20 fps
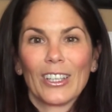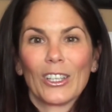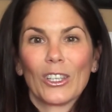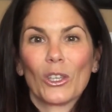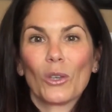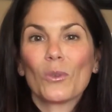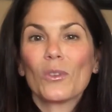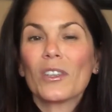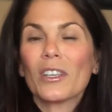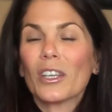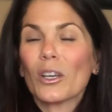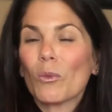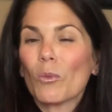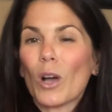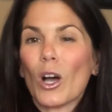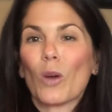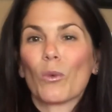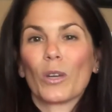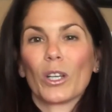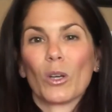Using it
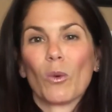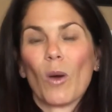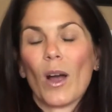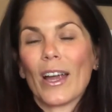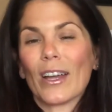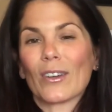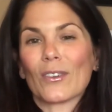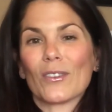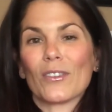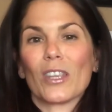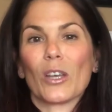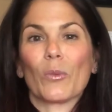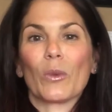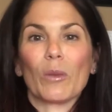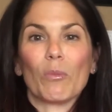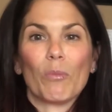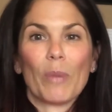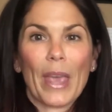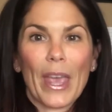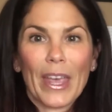well requires that we
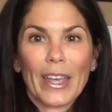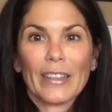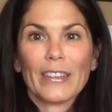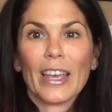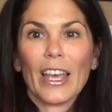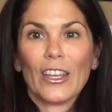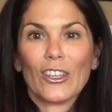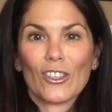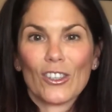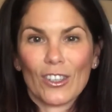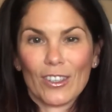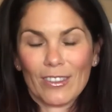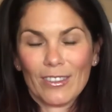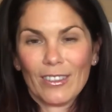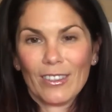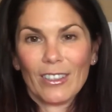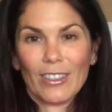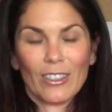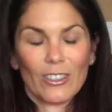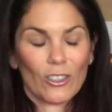pay
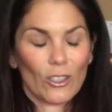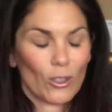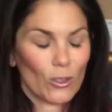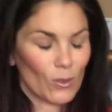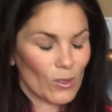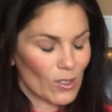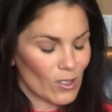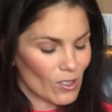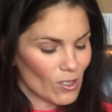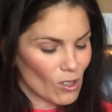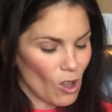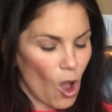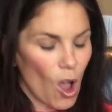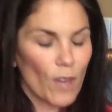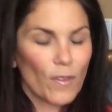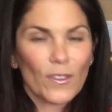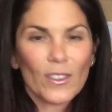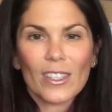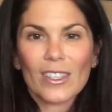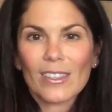attention to those
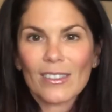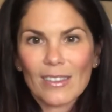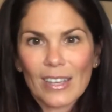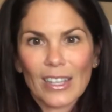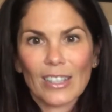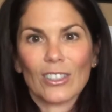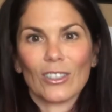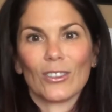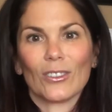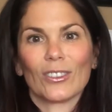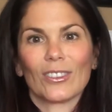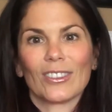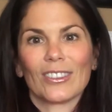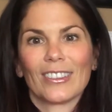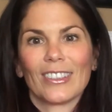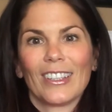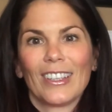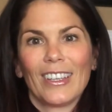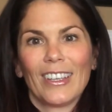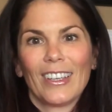soft
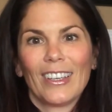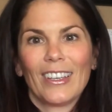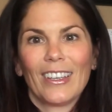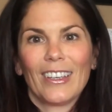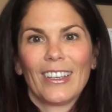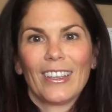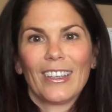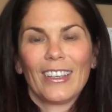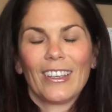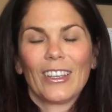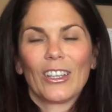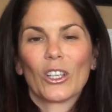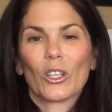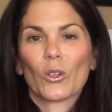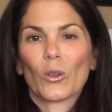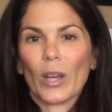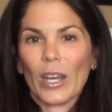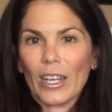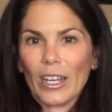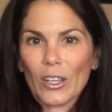signals,
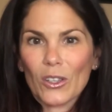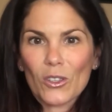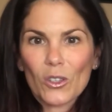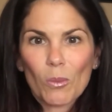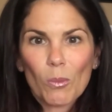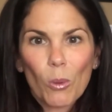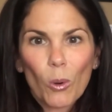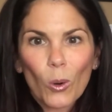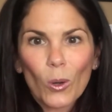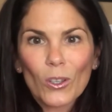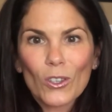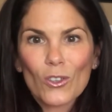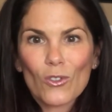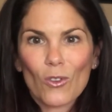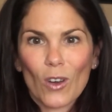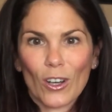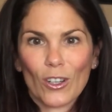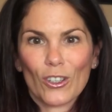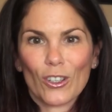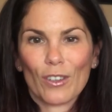create a support
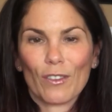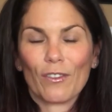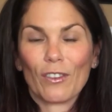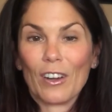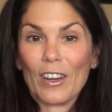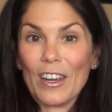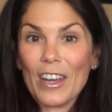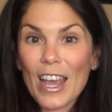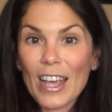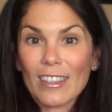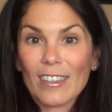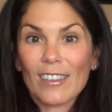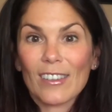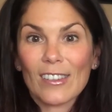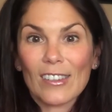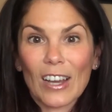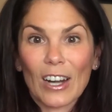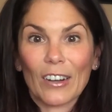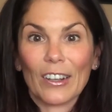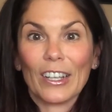structure for
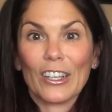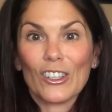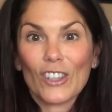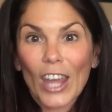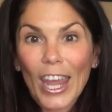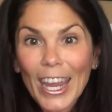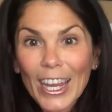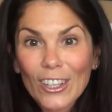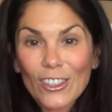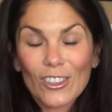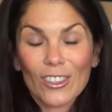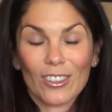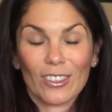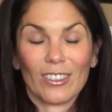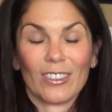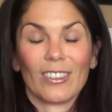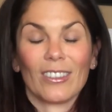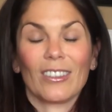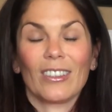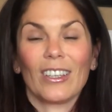necessary
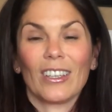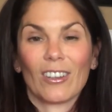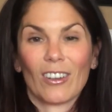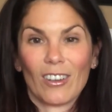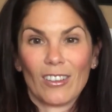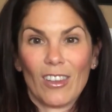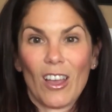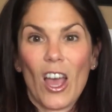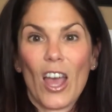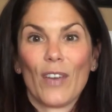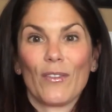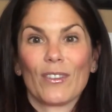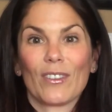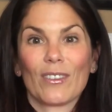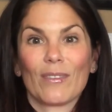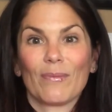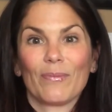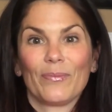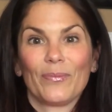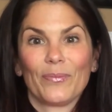changes in our
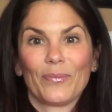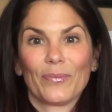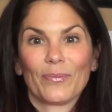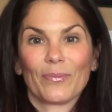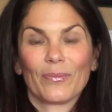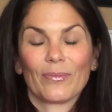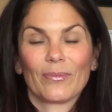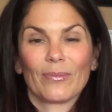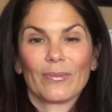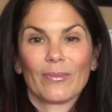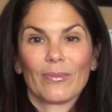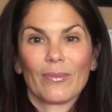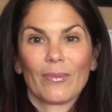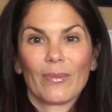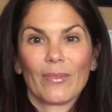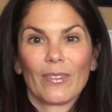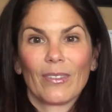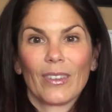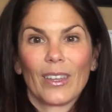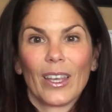lives,
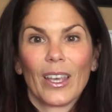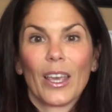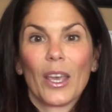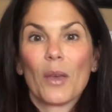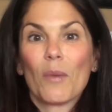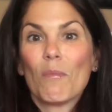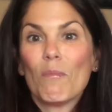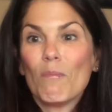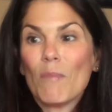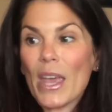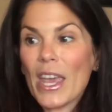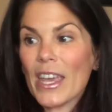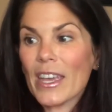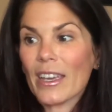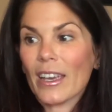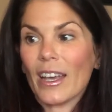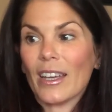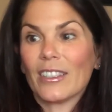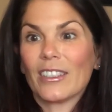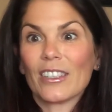make a